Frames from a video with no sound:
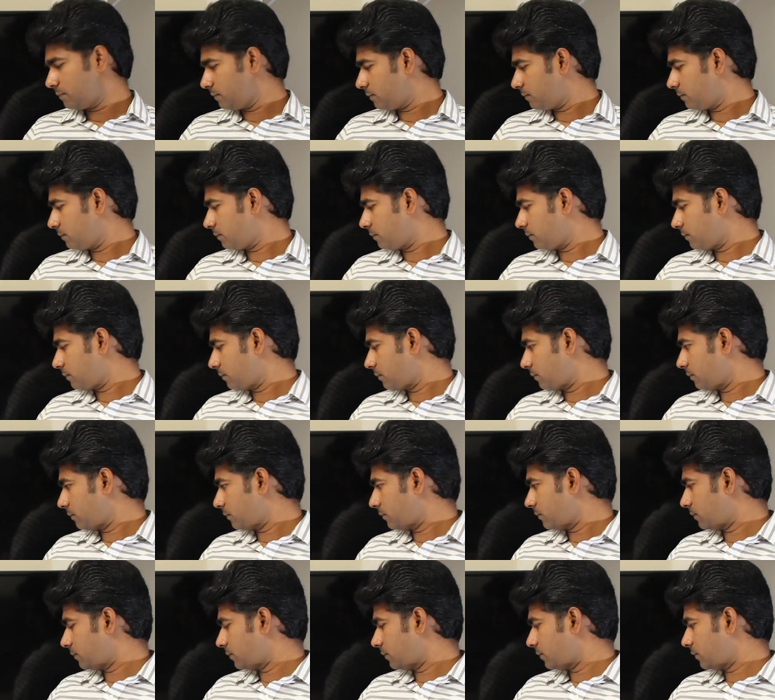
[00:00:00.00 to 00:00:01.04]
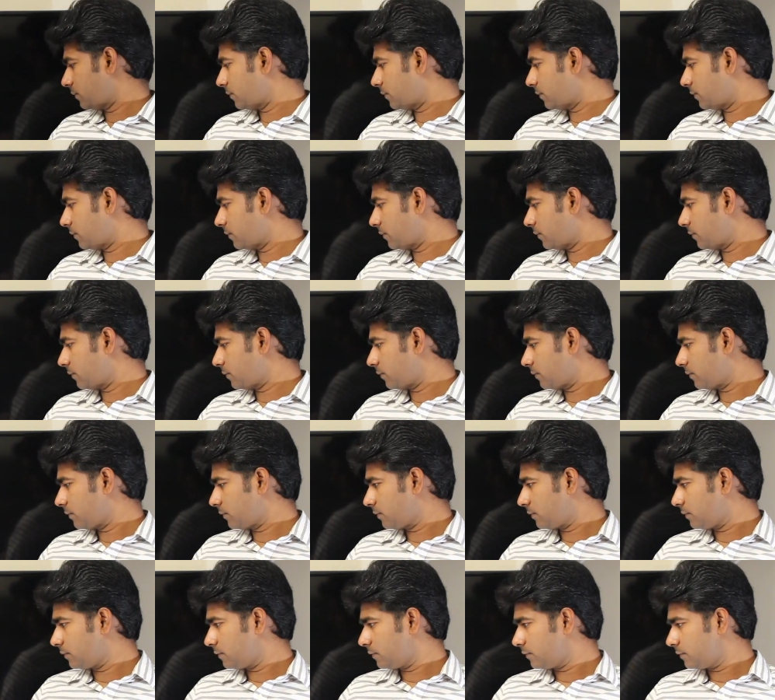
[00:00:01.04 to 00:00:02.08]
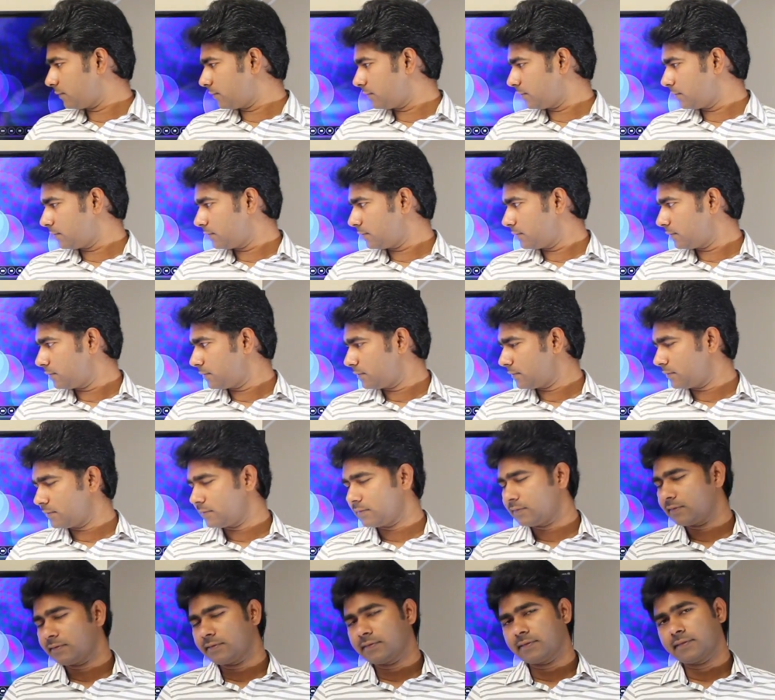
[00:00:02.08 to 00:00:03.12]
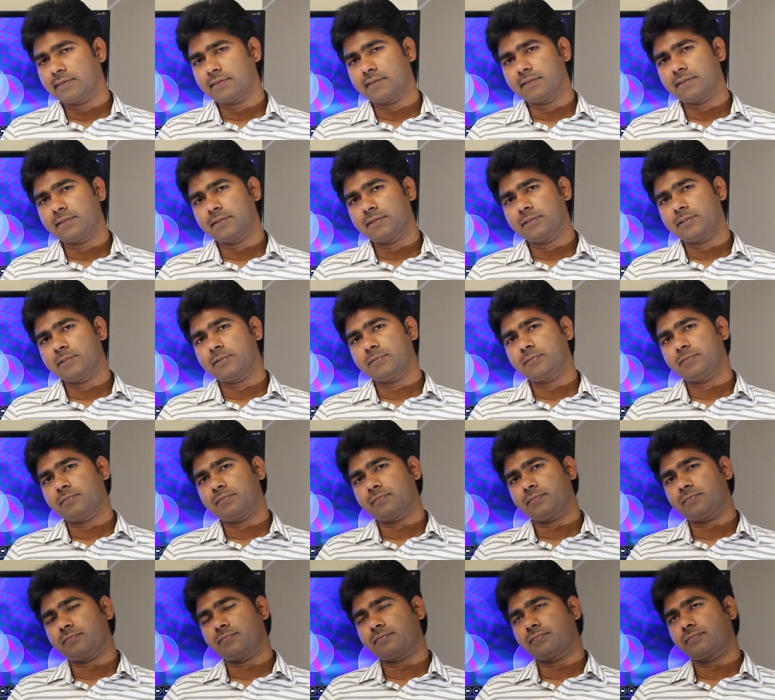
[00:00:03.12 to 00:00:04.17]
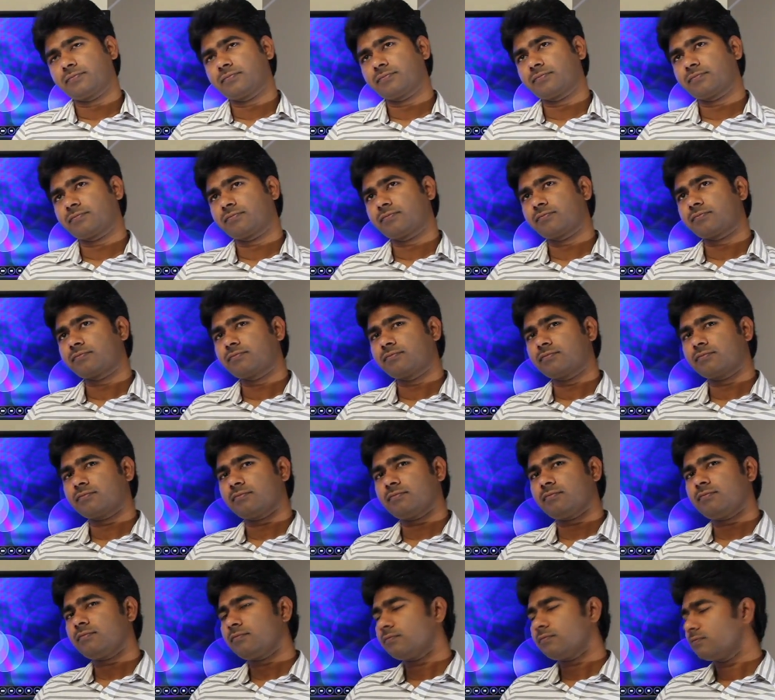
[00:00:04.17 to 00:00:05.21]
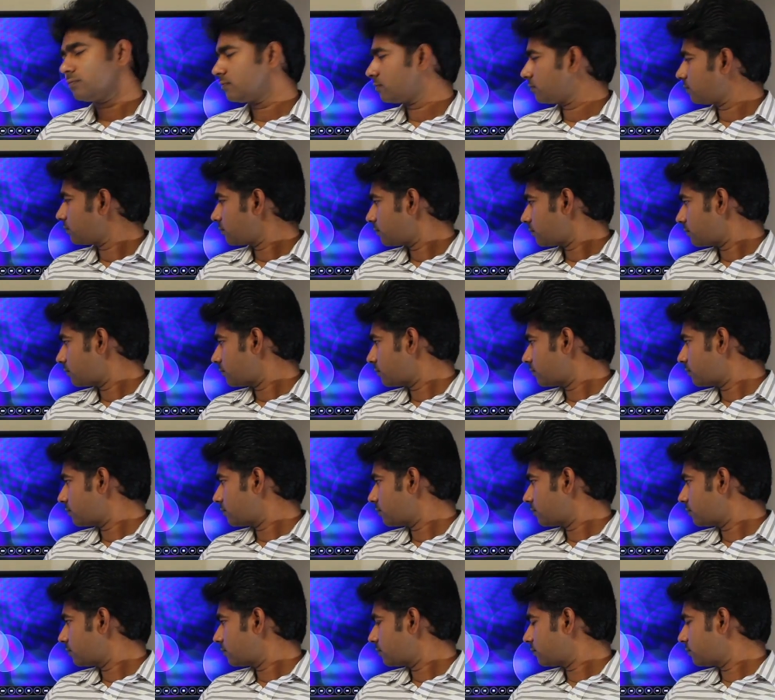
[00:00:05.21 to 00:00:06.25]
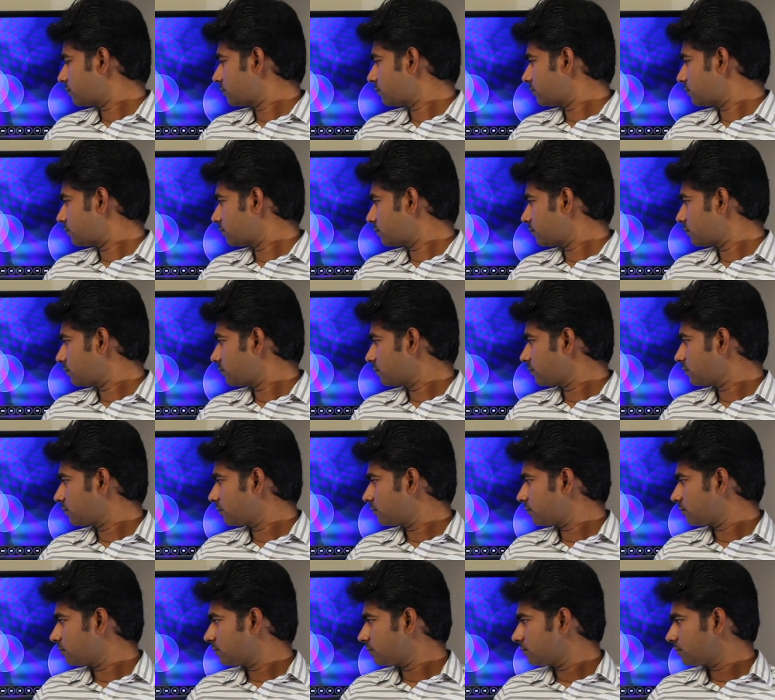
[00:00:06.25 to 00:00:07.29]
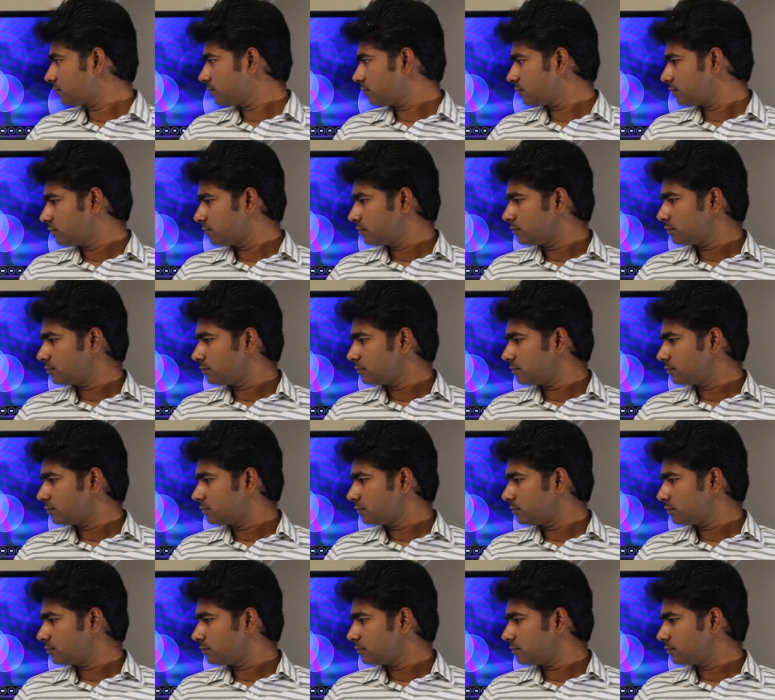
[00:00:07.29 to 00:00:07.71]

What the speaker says: No one is speaking in this clip.